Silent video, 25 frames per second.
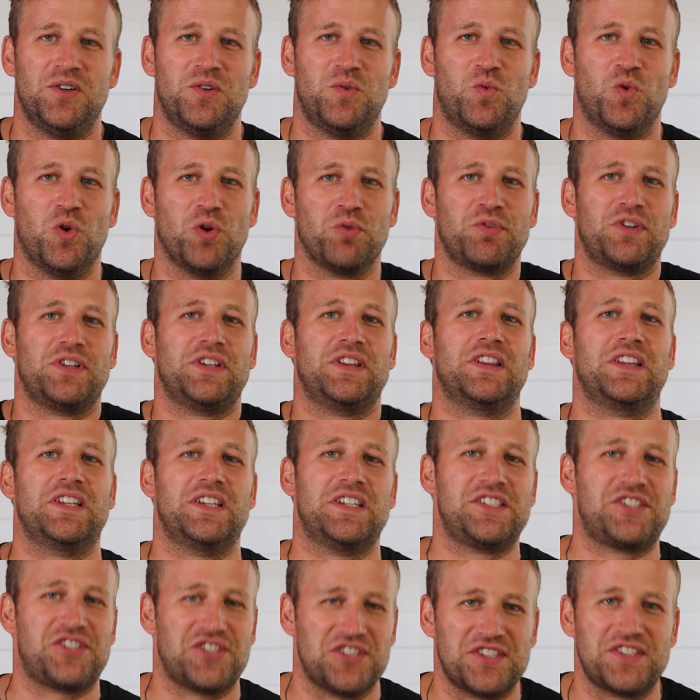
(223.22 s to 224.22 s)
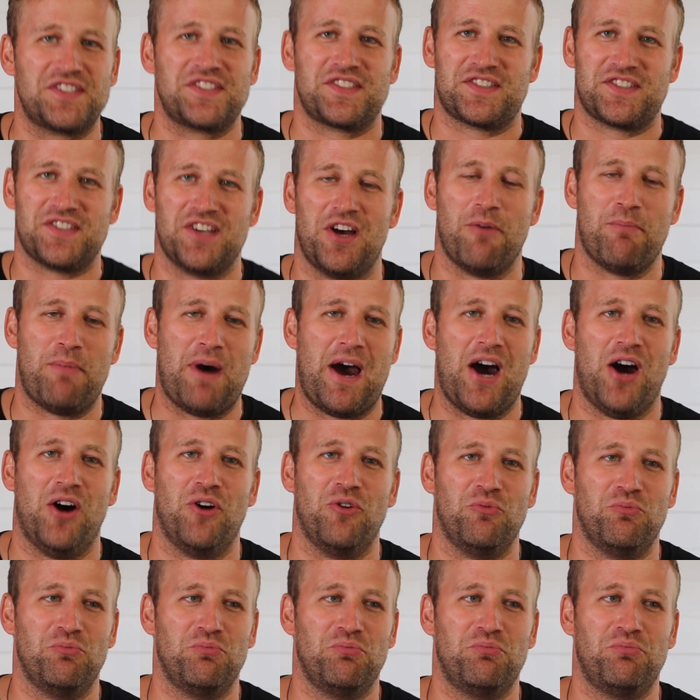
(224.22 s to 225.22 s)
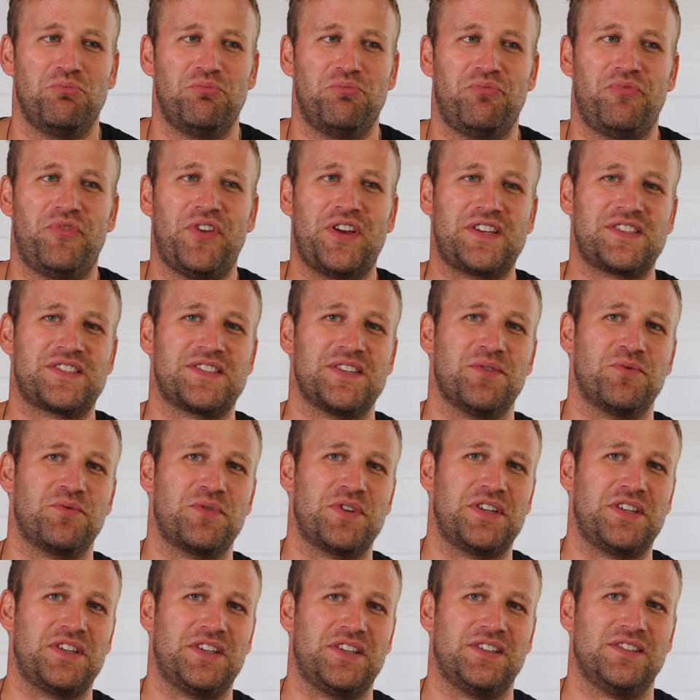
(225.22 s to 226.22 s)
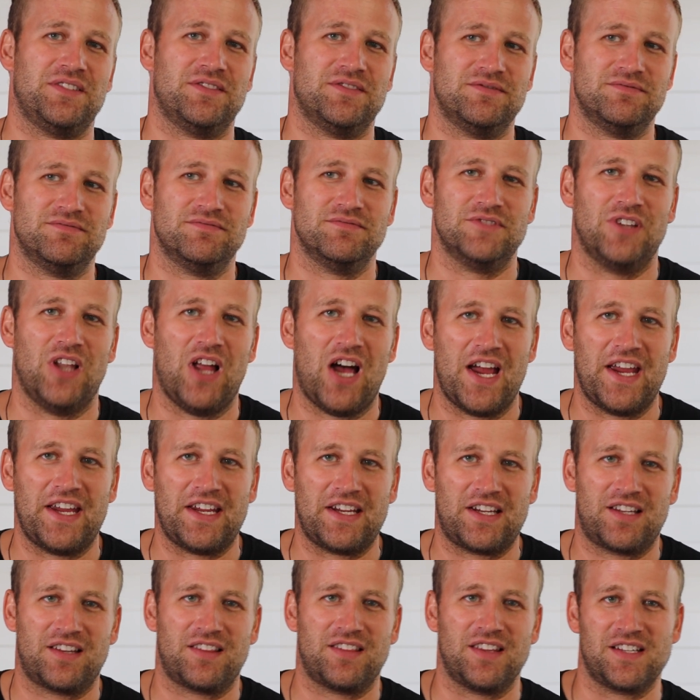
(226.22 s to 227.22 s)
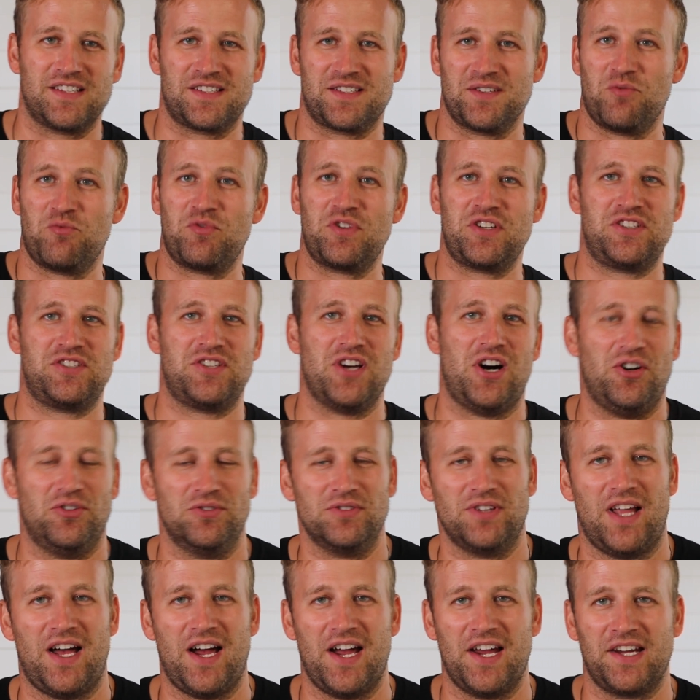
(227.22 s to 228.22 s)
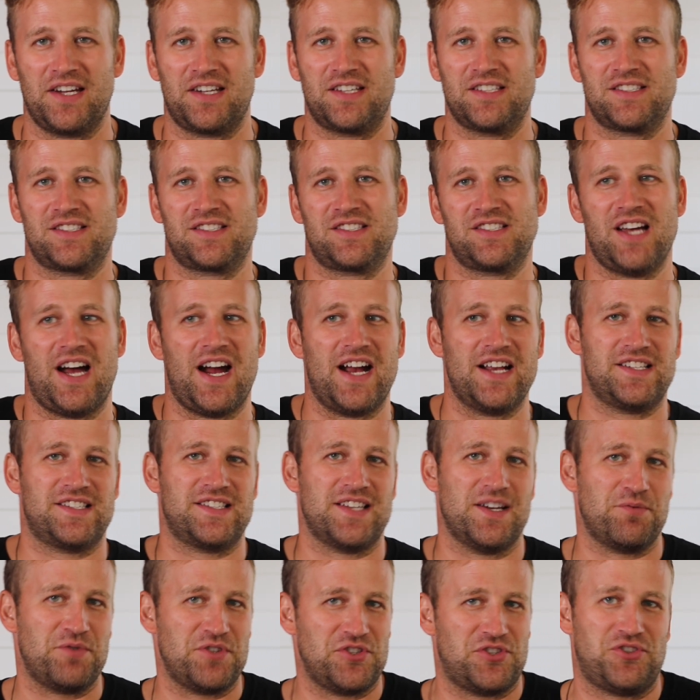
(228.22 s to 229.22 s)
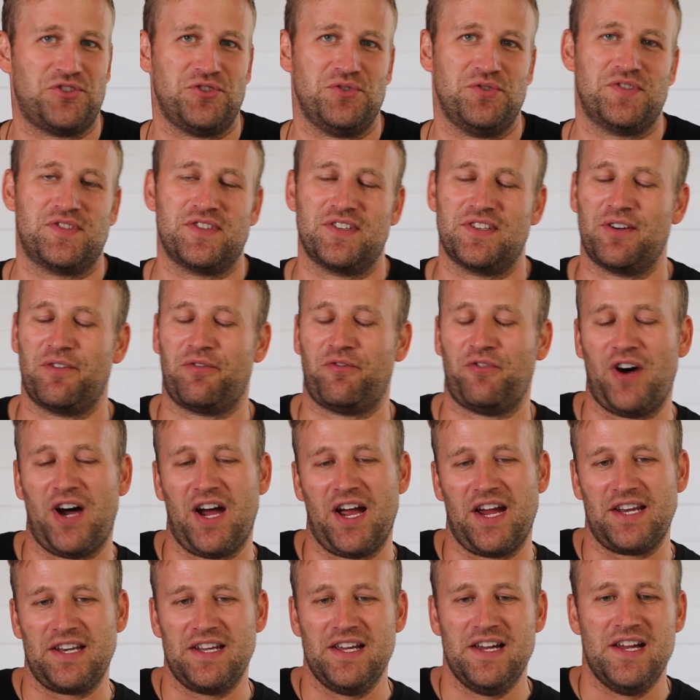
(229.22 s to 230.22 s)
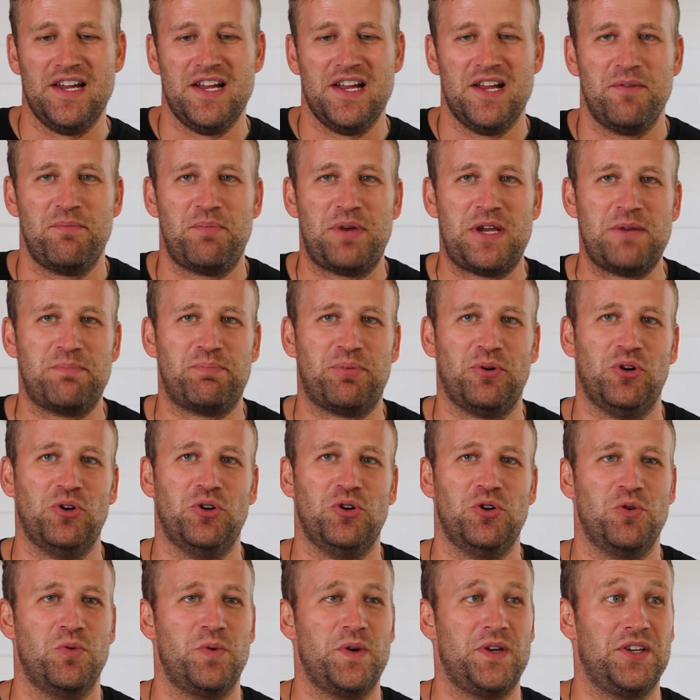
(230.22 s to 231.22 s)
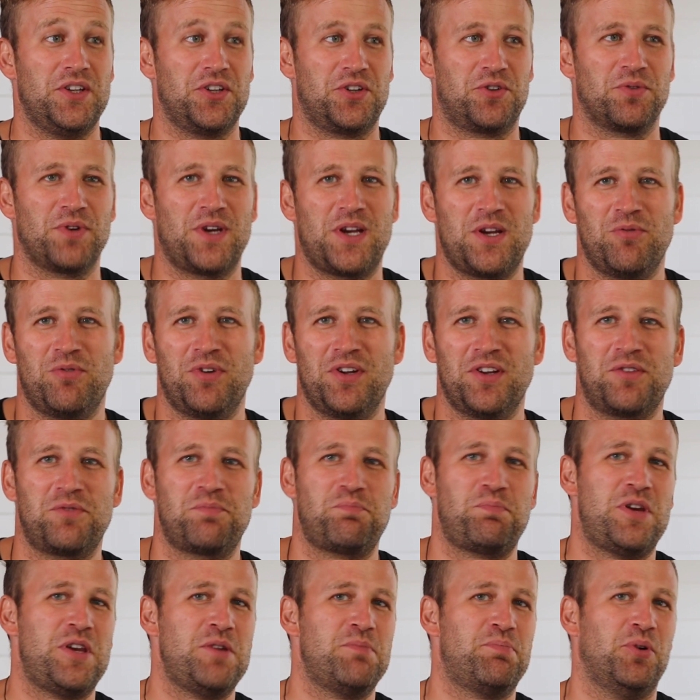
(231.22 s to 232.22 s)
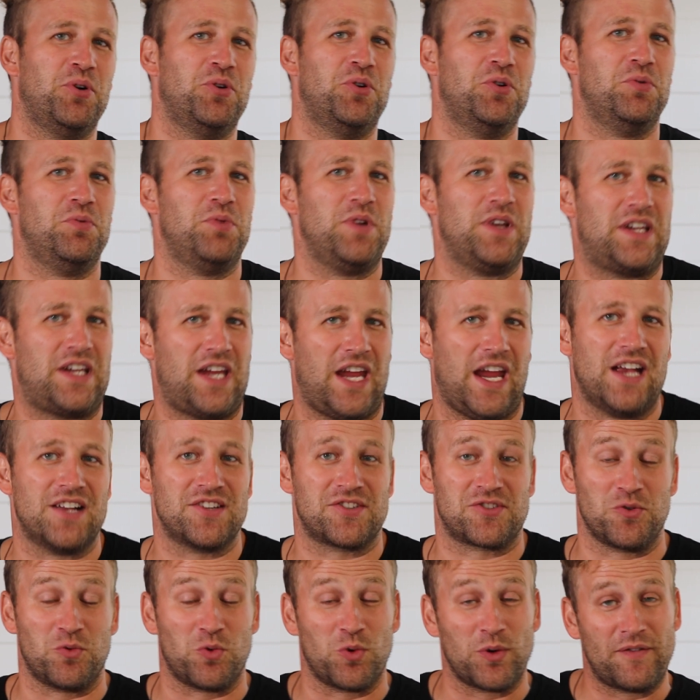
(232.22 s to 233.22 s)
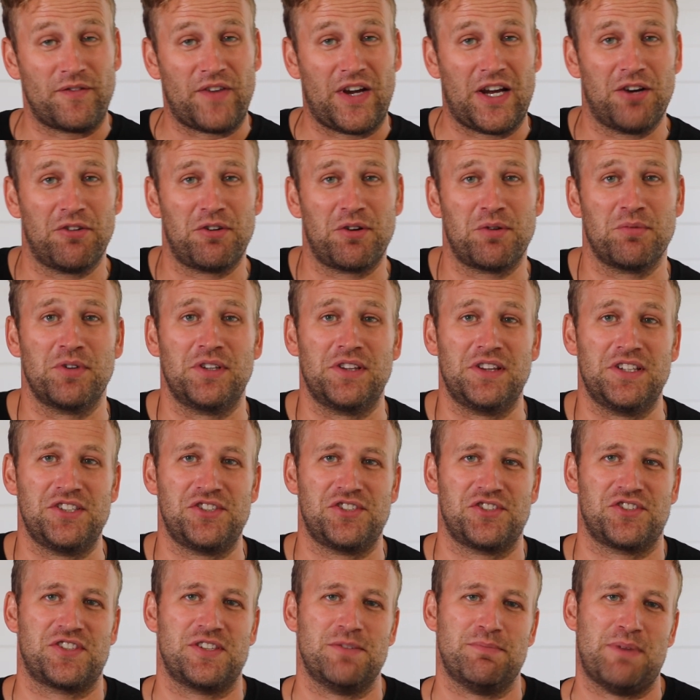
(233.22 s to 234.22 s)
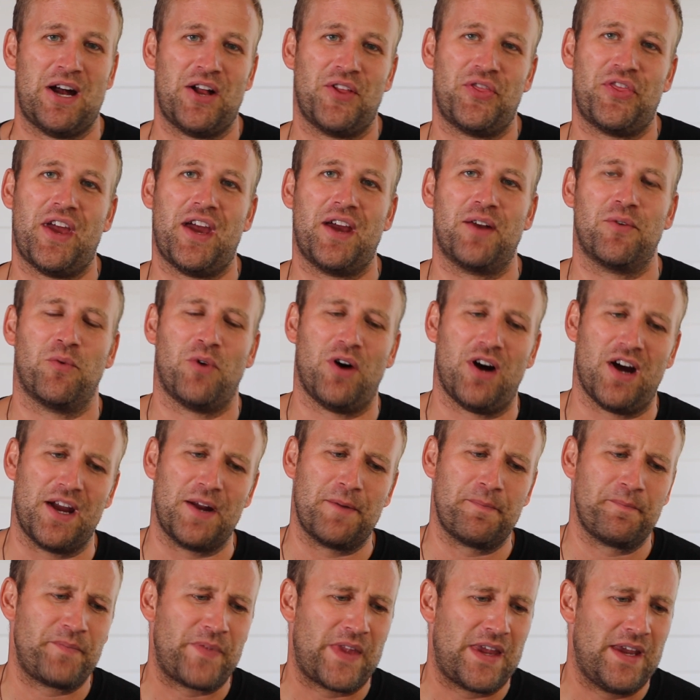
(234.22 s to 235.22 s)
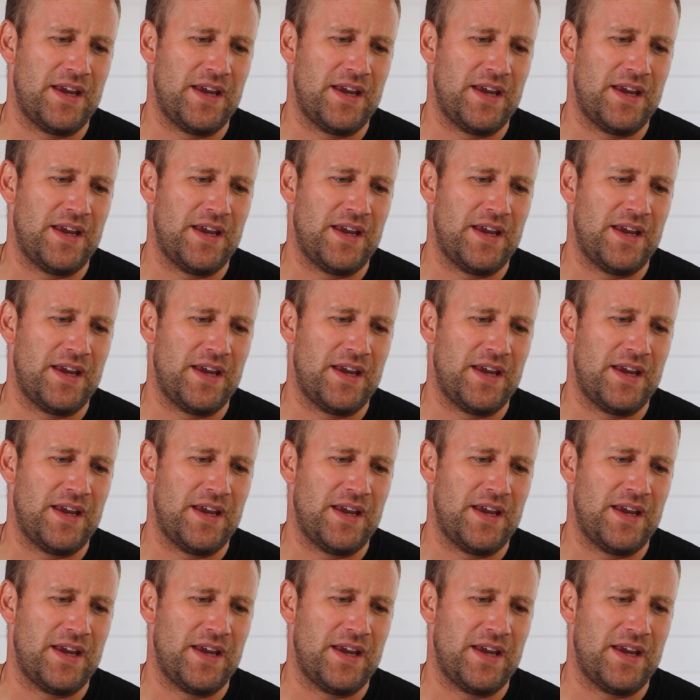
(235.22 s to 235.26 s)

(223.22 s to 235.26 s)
we're religious about things that we like, things that we don't like, sides that we choose in a fight, people who we agree with, people who we cancel. We're very religious about that. Why?